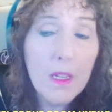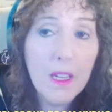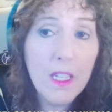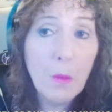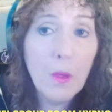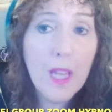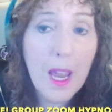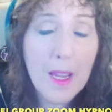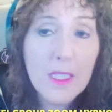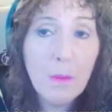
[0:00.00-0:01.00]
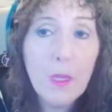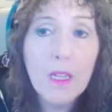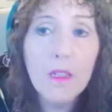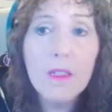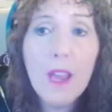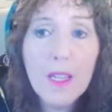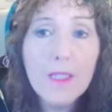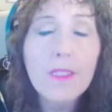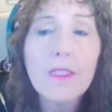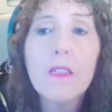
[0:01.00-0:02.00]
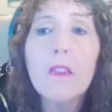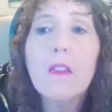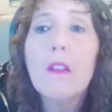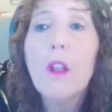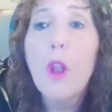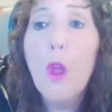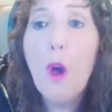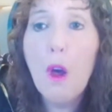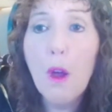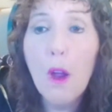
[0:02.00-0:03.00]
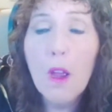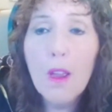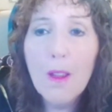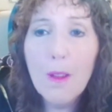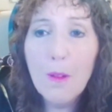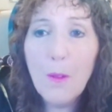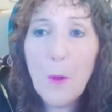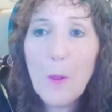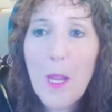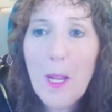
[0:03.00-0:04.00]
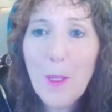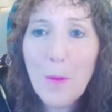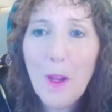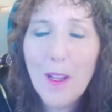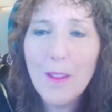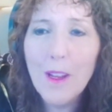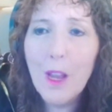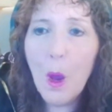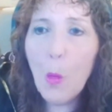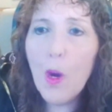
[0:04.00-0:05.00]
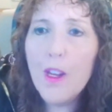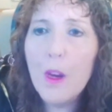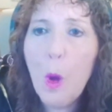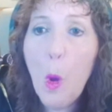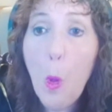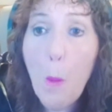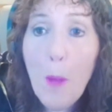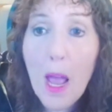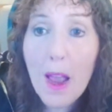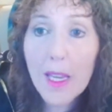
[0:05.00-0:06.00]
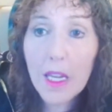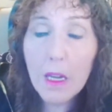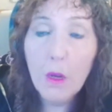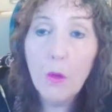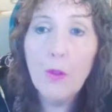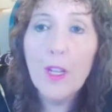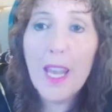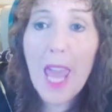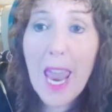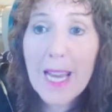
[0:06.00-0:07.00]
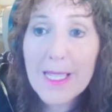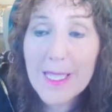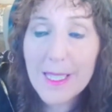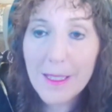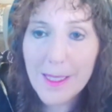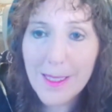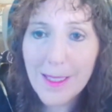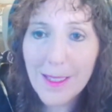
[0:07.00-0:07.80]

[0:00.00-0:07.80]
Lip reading: anyone asks me, a nice, long, full length one where your whole body relaxes,